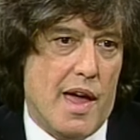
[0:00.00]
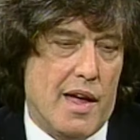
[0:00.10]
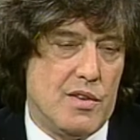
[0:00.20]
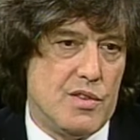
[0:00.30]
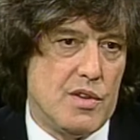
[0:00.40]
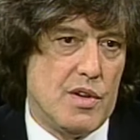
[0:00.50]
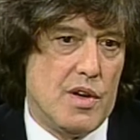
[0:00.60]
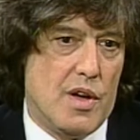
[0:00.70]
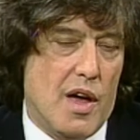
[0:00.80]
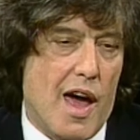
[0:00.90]
And
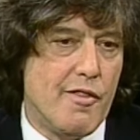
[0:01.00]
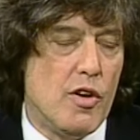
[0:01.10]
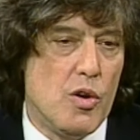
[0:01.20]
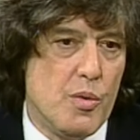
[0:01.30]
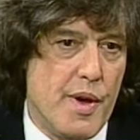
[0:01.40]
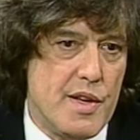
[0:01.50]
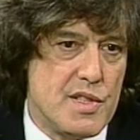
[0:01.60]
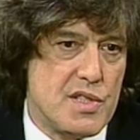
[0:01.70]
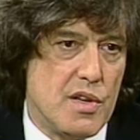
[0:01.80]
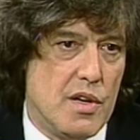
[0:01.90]
I've
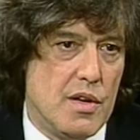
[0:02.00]
always